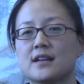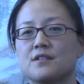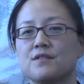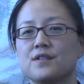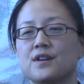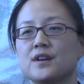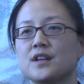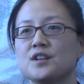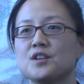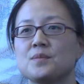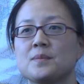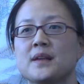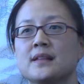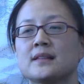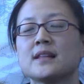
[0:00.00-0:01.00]
at a very
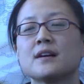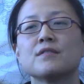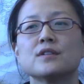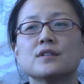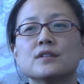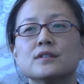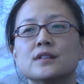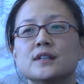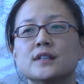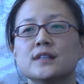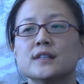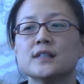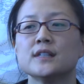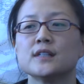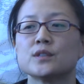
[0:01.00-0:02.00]
humane level
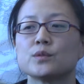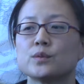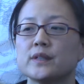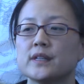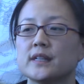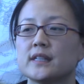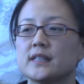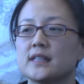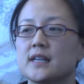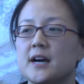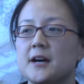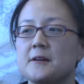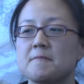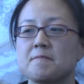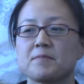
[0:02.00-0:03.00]
with
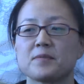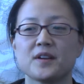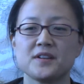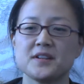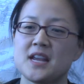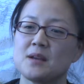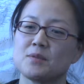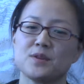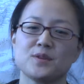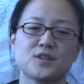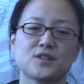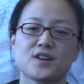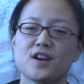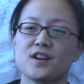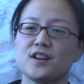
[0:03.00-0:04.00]
our neighbor who
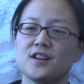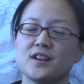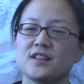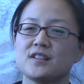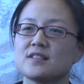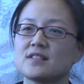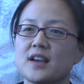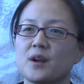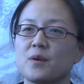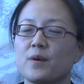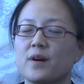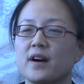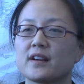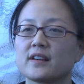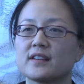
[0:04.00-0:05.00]
started a
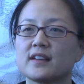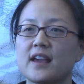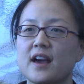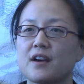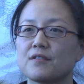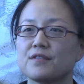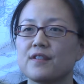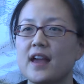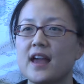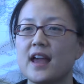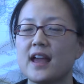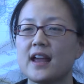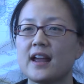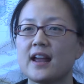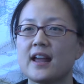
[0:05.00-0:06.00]
Sidewalk
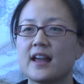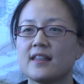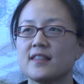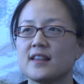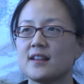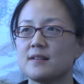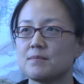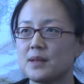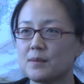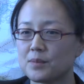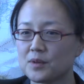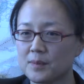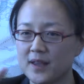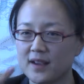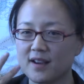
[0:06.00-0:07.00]
cafe, and then
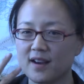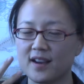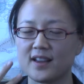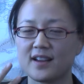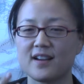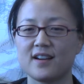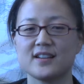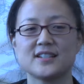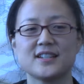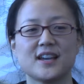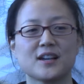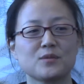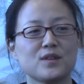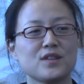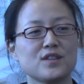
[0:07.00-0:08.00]
people make eye
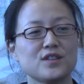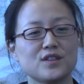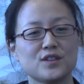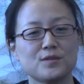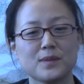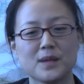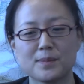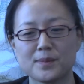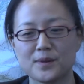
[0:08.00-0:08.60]
contact with you.